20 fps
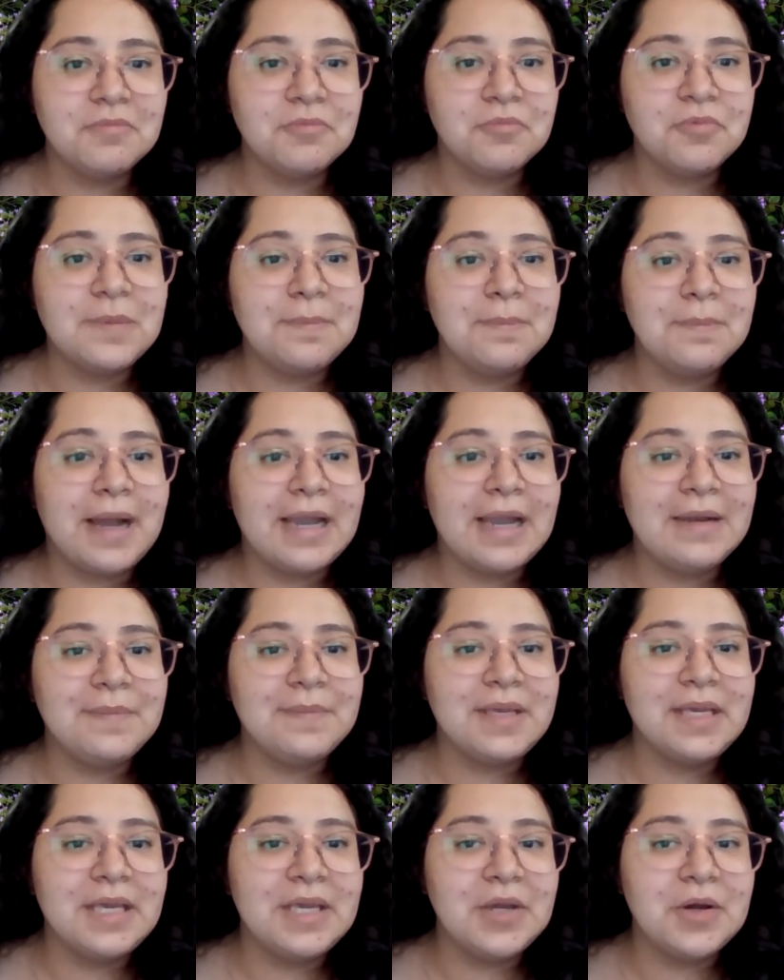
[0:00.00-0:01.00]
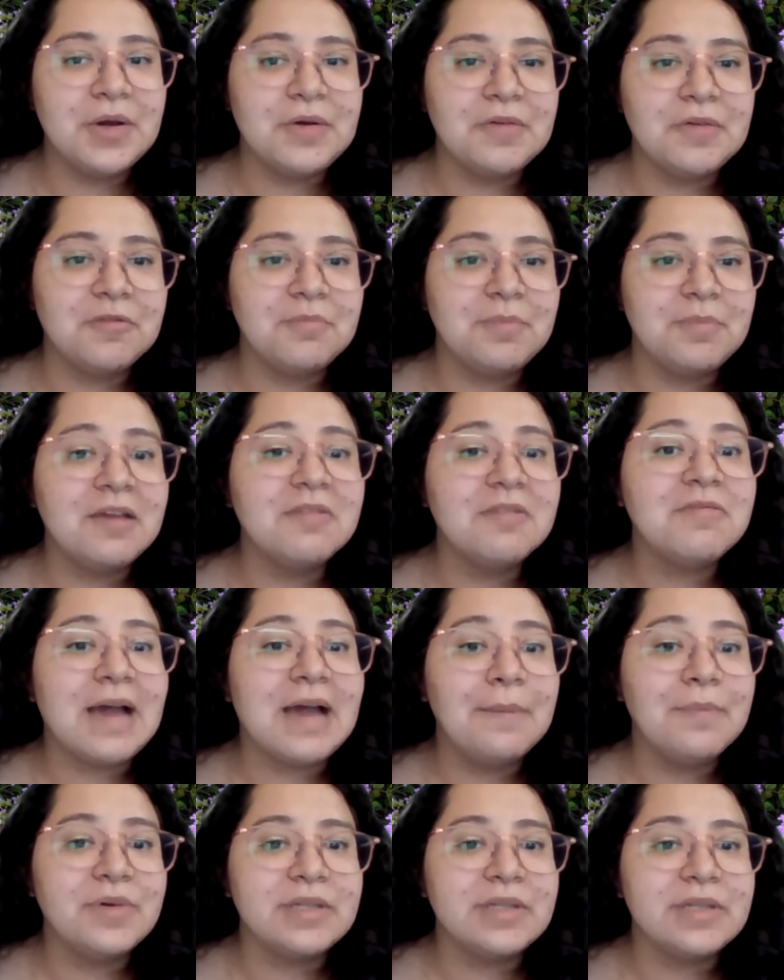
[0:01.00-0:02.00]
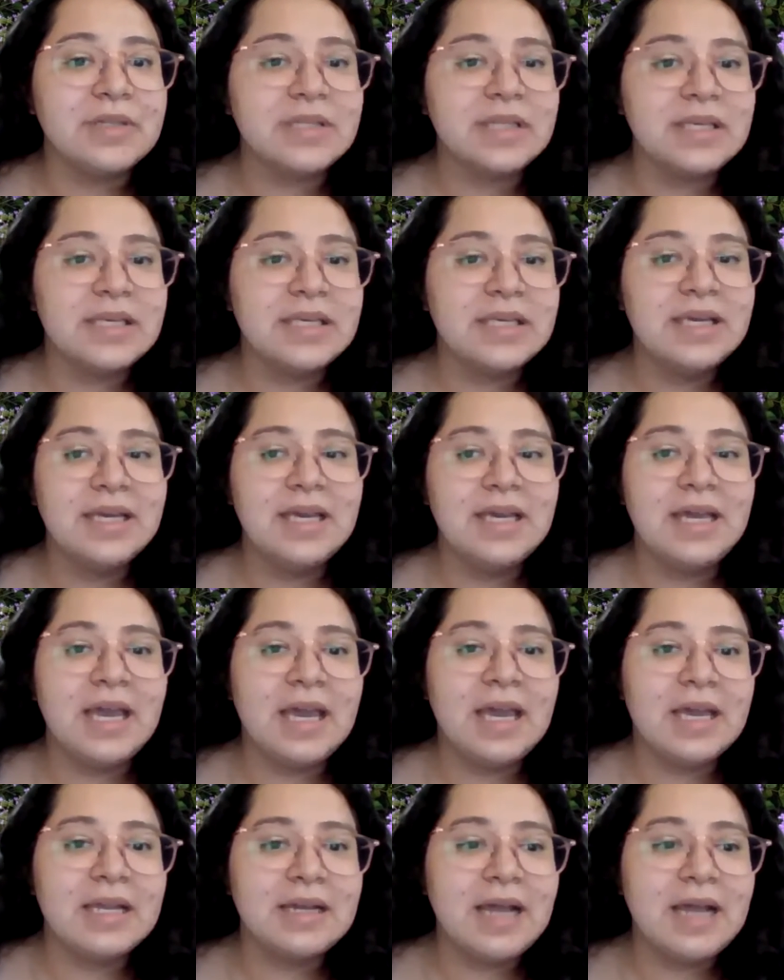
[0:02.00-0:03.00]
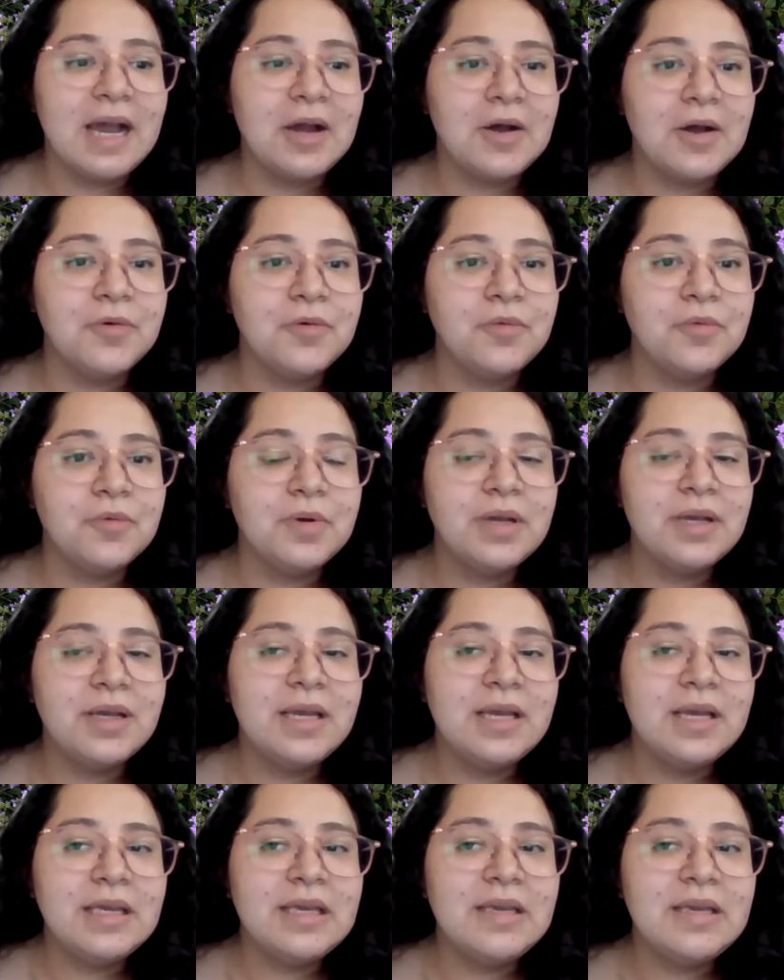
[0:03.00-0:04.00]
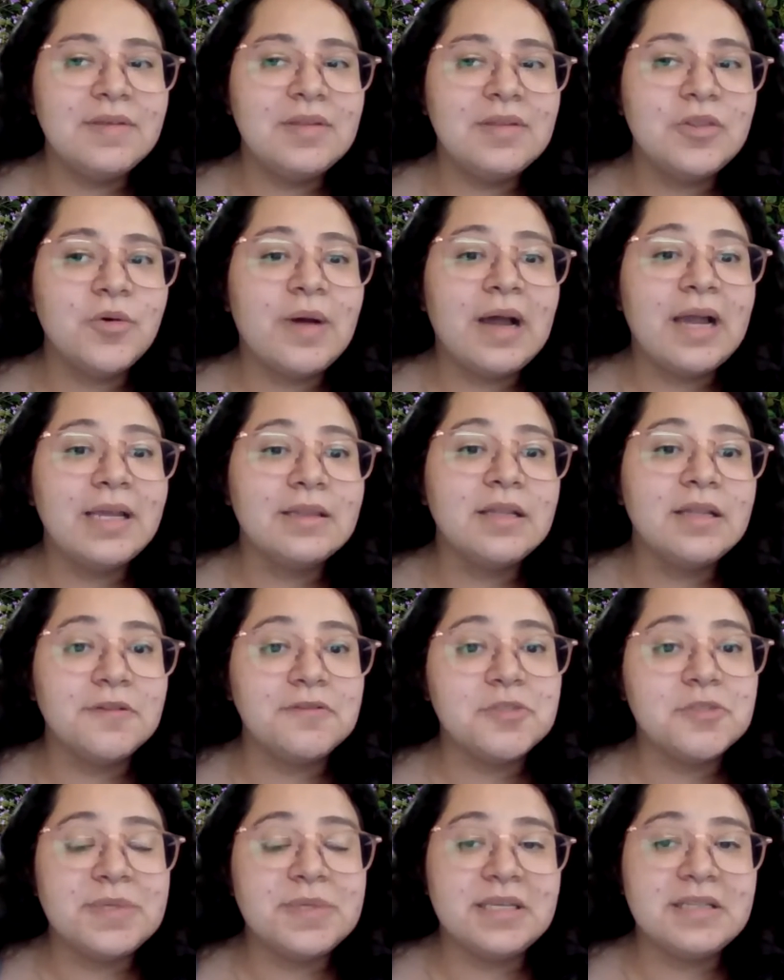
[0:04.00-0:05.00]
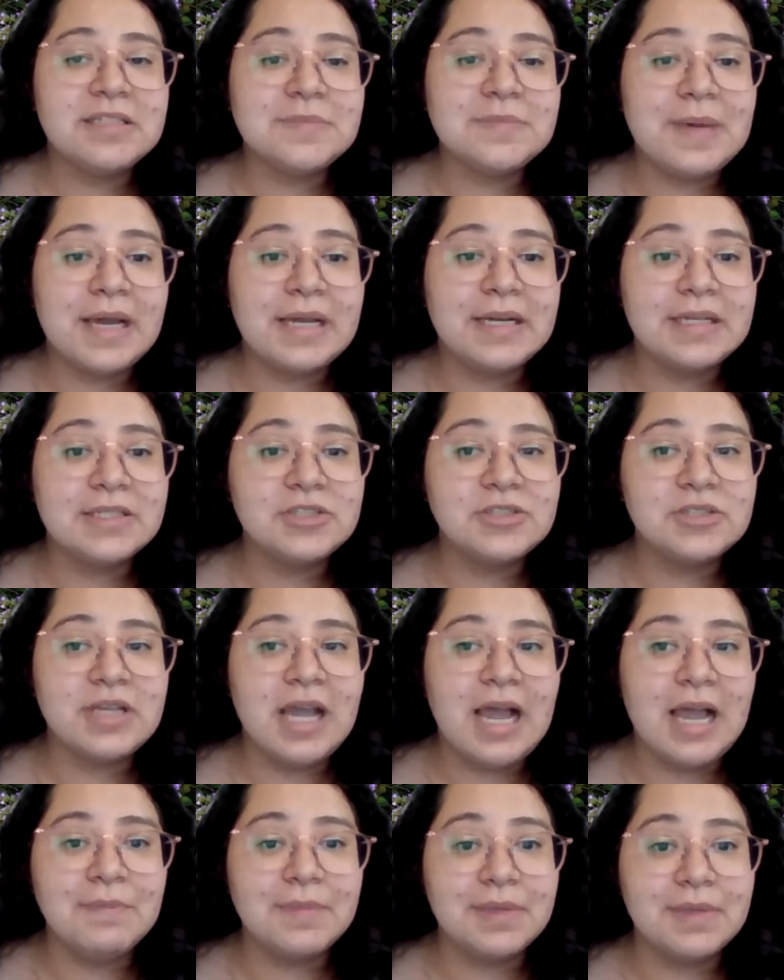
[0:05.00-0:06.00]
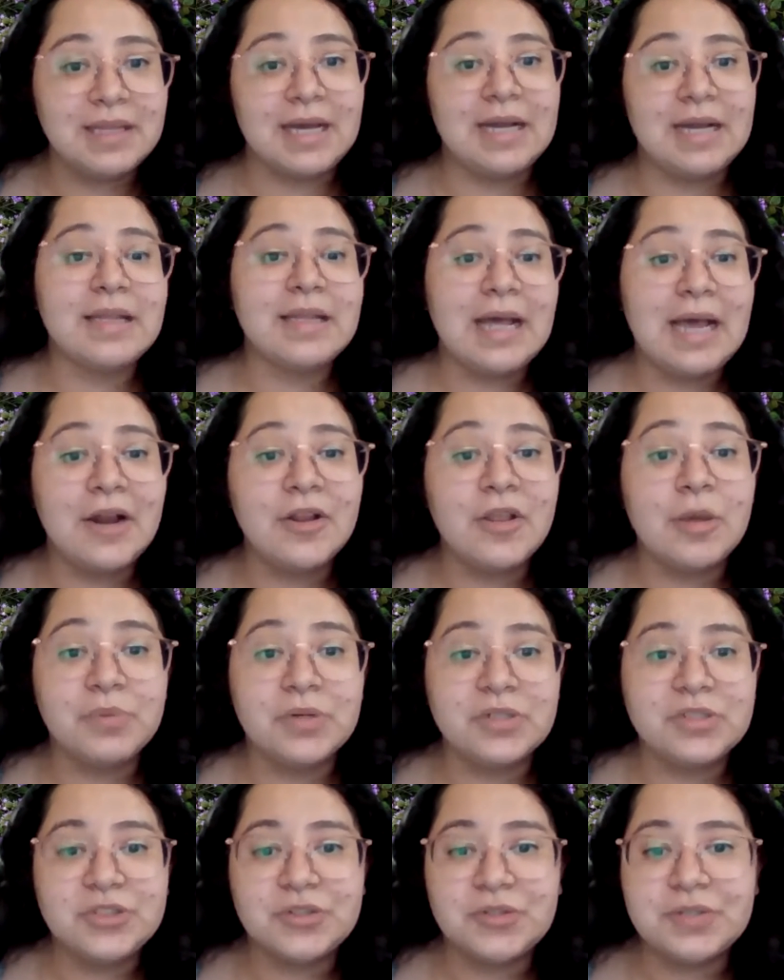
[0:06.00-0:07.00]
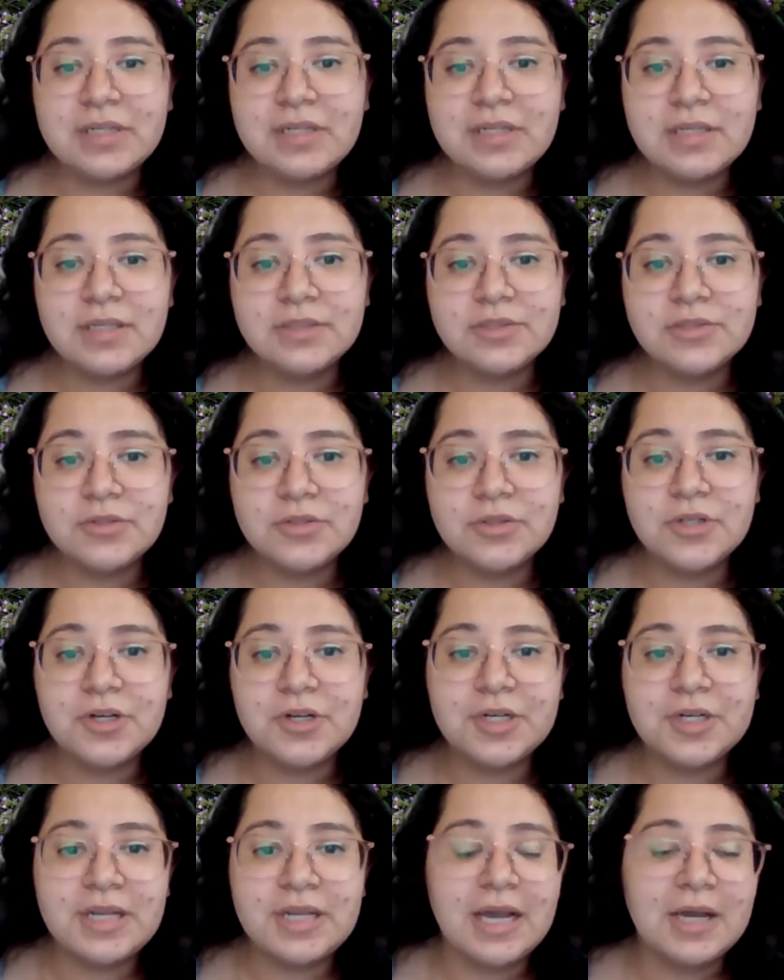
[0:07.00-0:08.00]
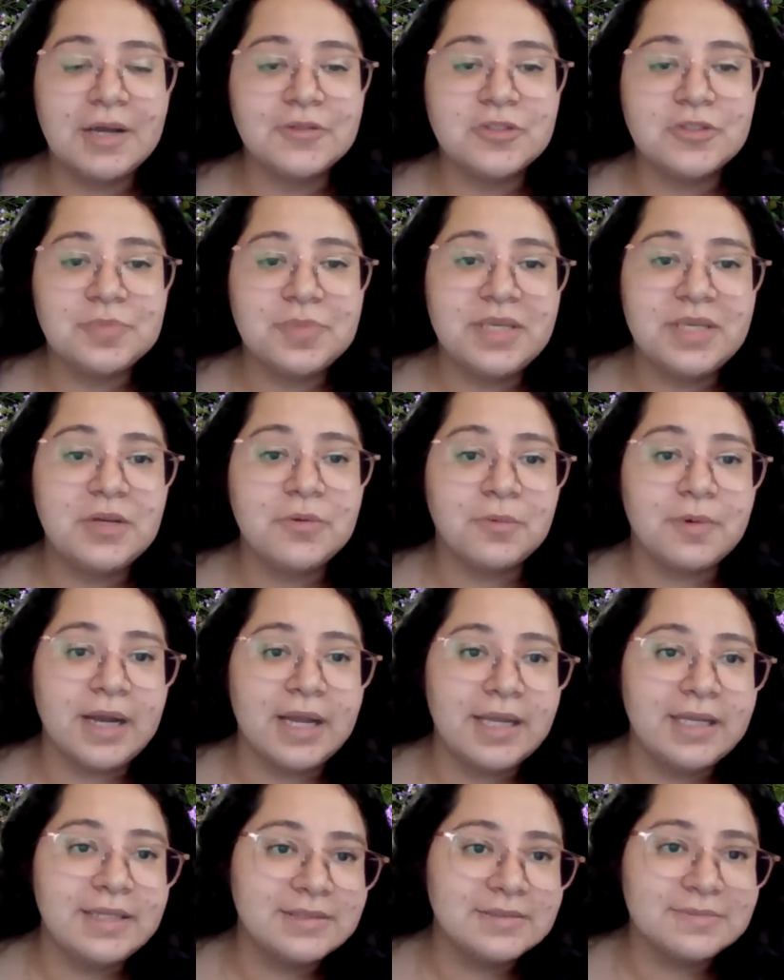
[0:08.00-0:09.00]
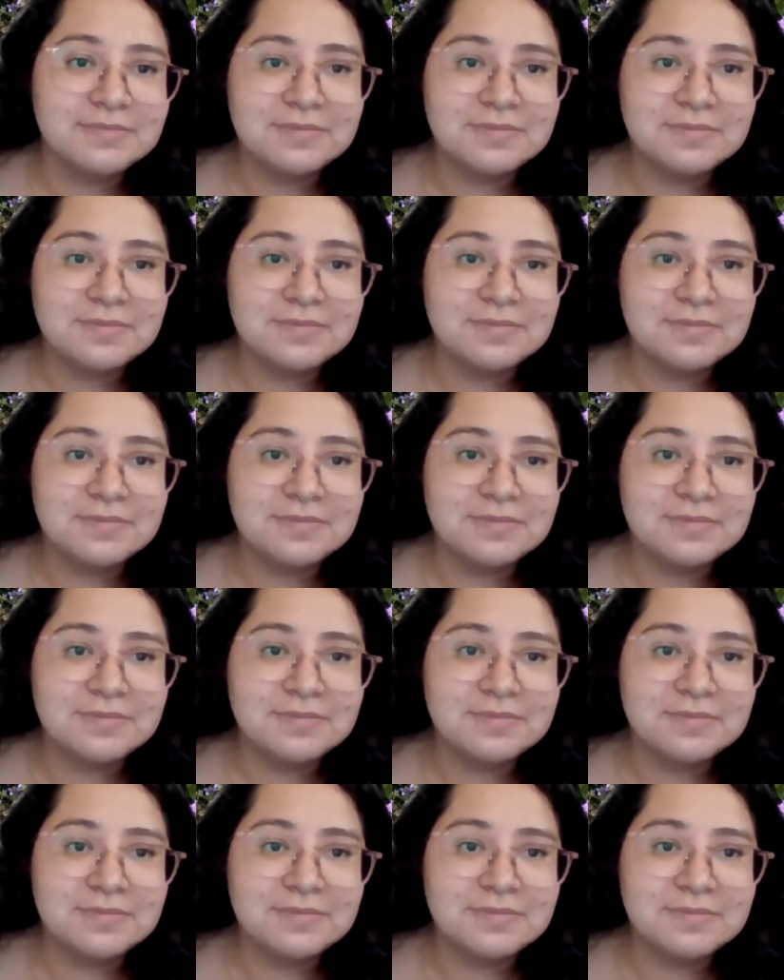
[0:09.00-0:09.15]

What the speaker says: remind me of my family and how even though I love speaking Spanish, I'm glad that I had the opportunity to learn how to speak right